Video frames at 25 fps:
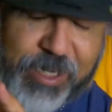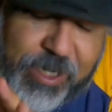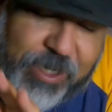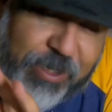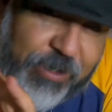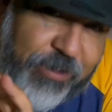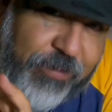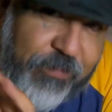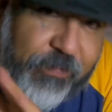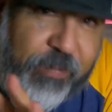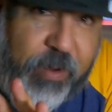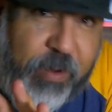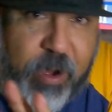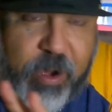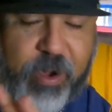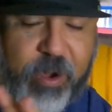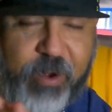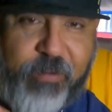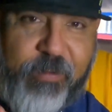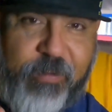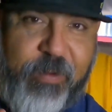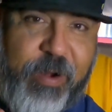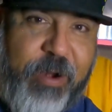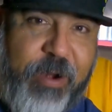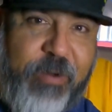you know,
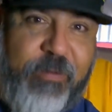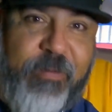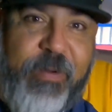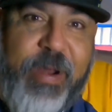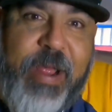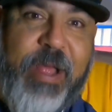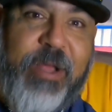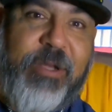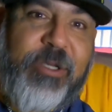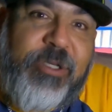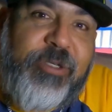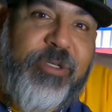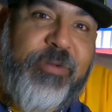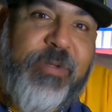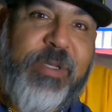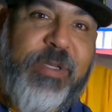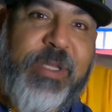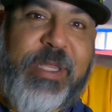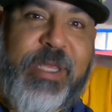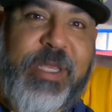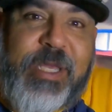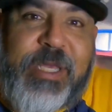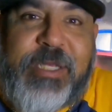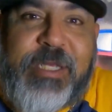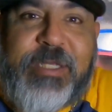running around doing
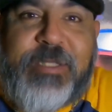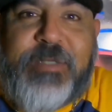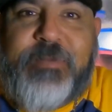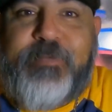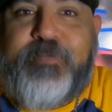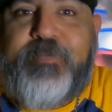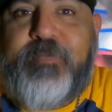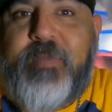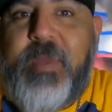things,